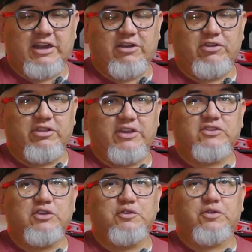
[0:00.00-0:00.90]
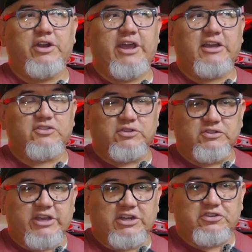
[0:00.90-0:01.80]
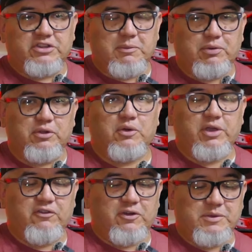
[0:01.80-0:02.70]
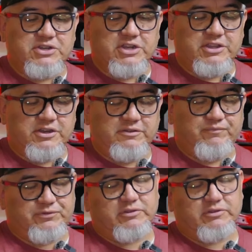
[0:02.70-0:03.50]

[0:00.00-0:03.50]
I realized 2 front axles actually pull away from each other.